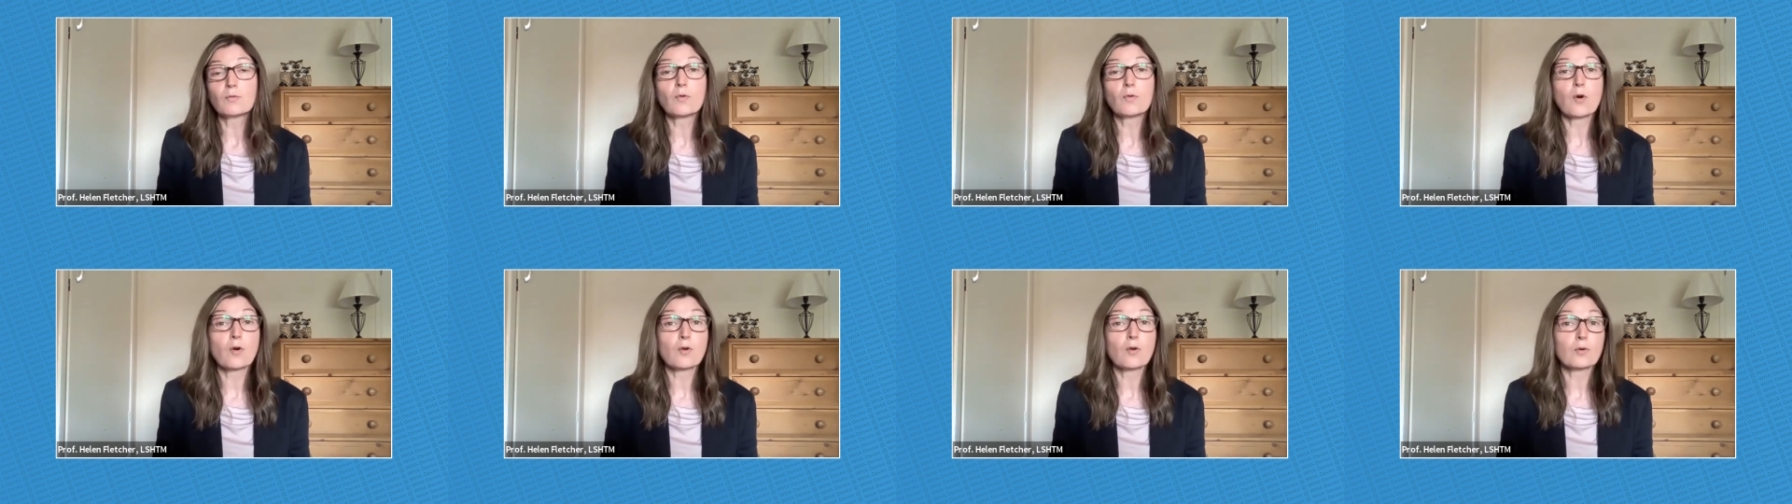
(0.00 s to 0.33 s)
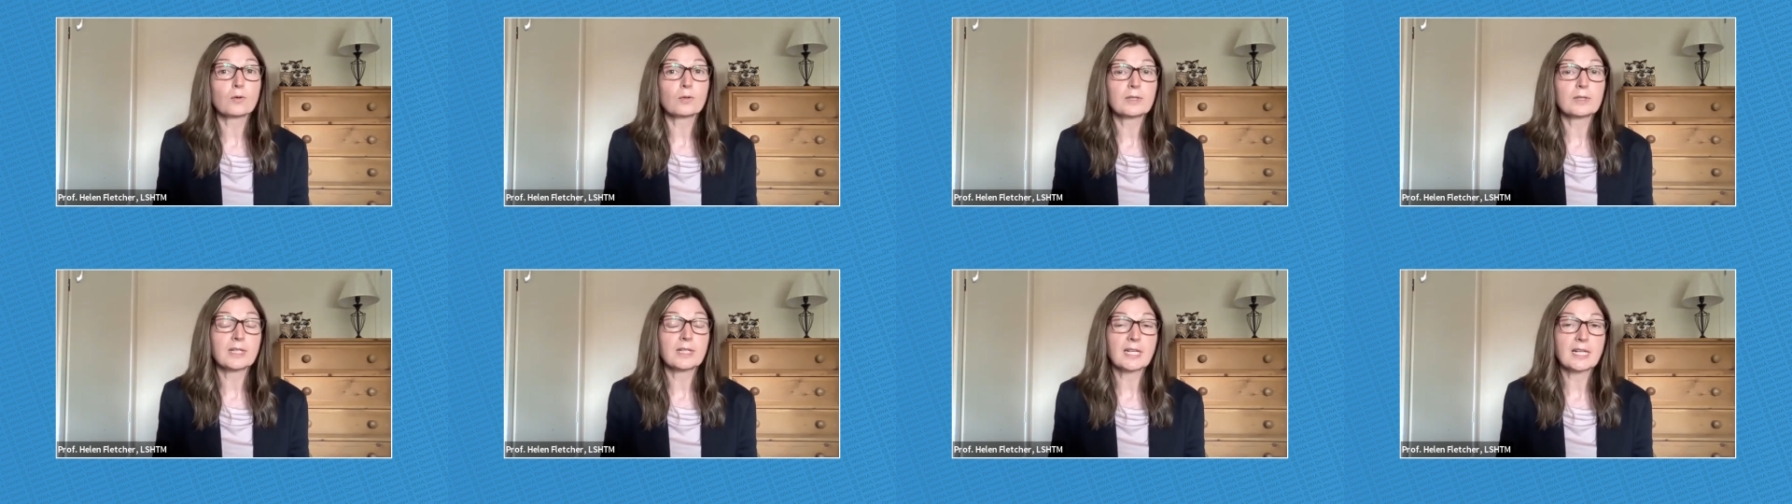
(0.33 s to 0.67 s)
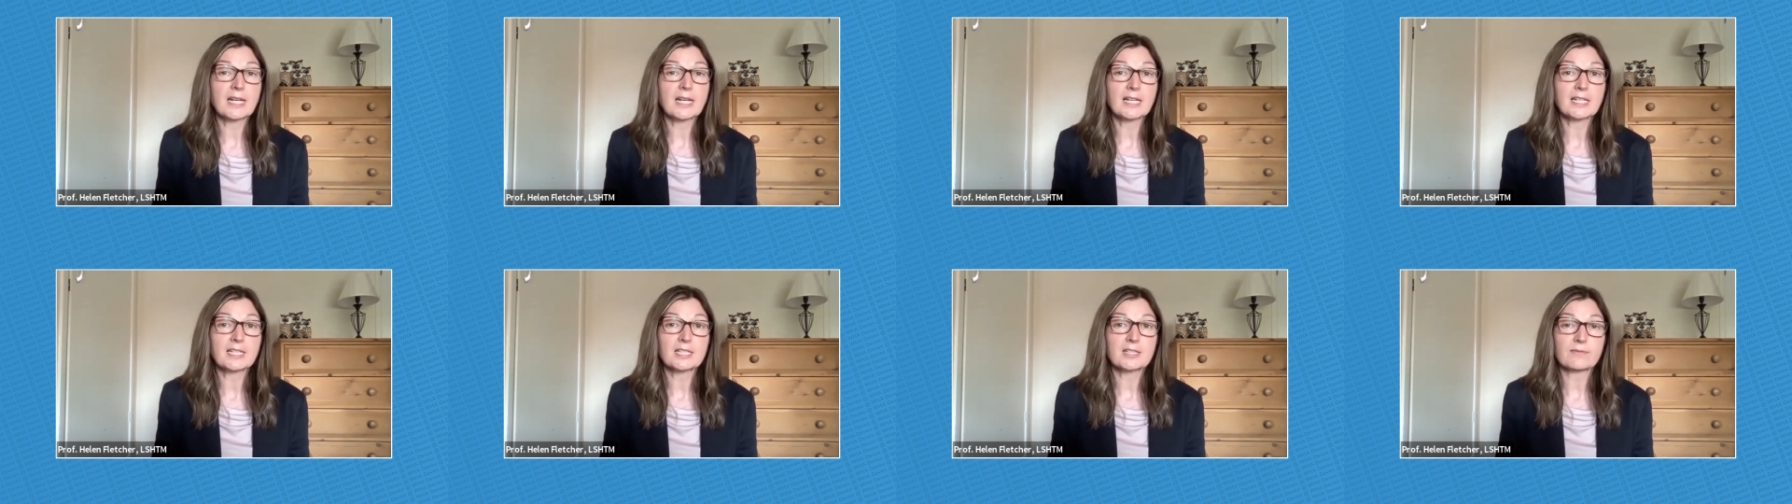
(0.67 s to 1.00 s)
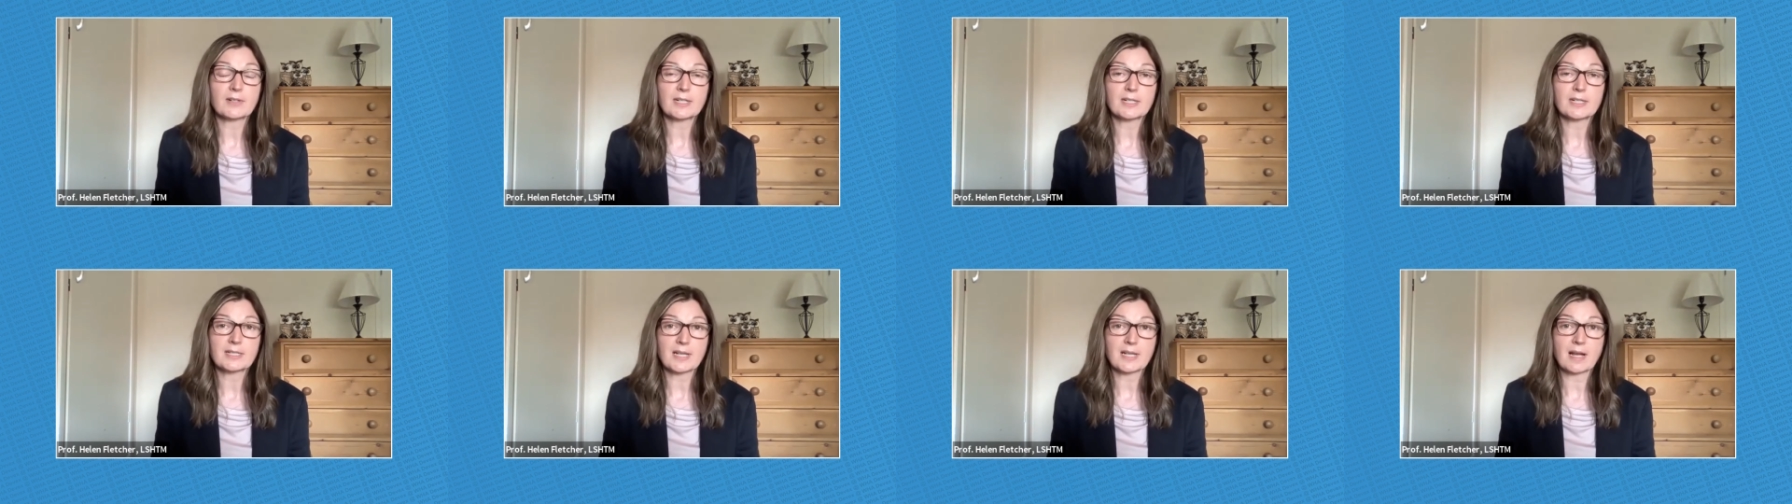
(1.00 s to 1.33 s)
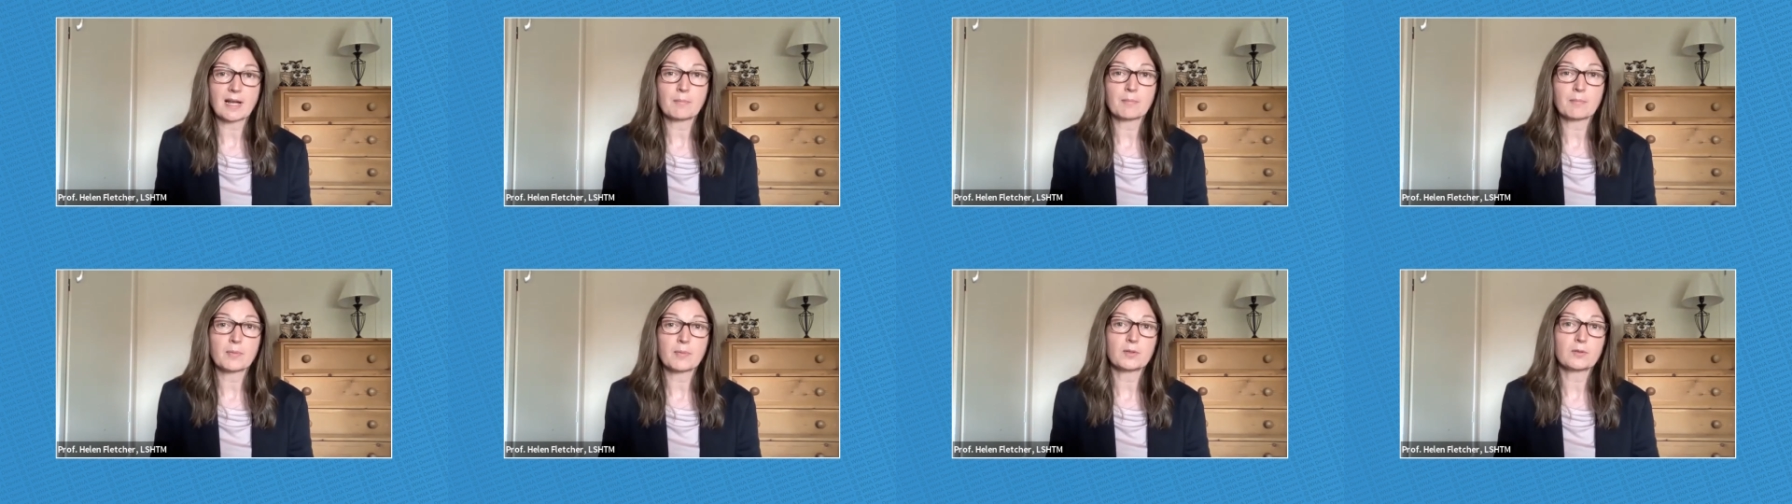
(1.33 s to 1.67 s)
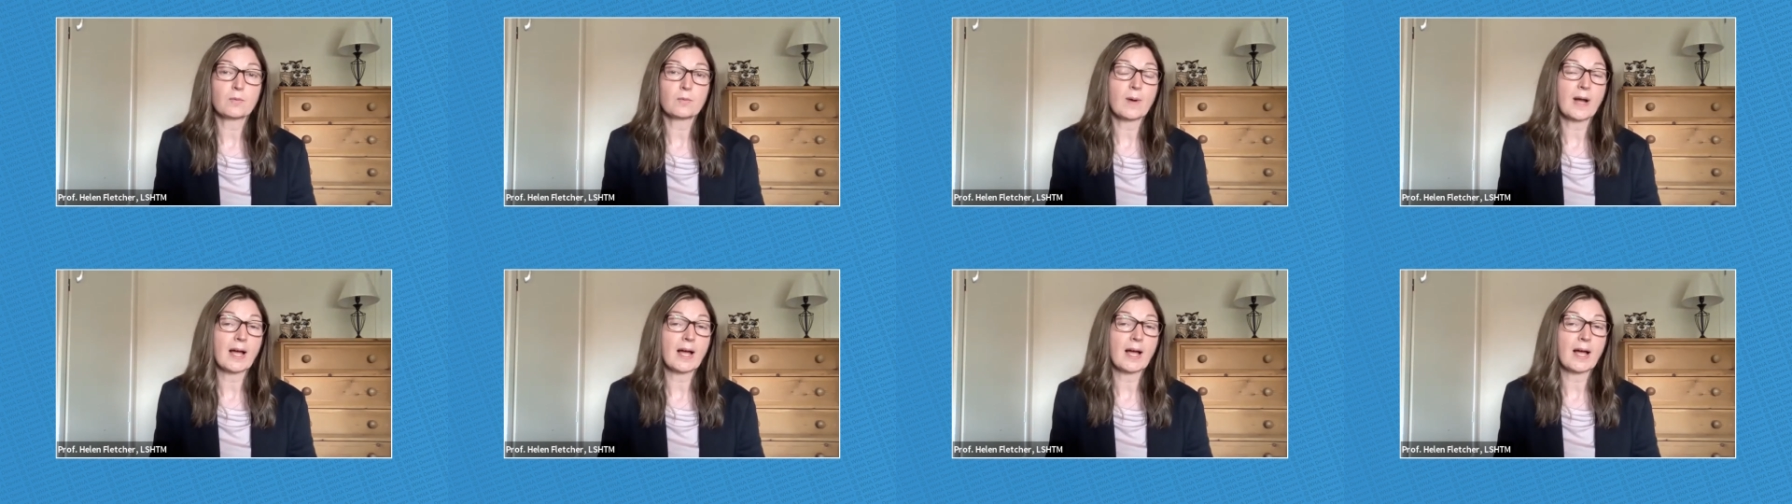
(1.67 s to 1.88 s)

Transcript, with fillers: rural clinics, for example,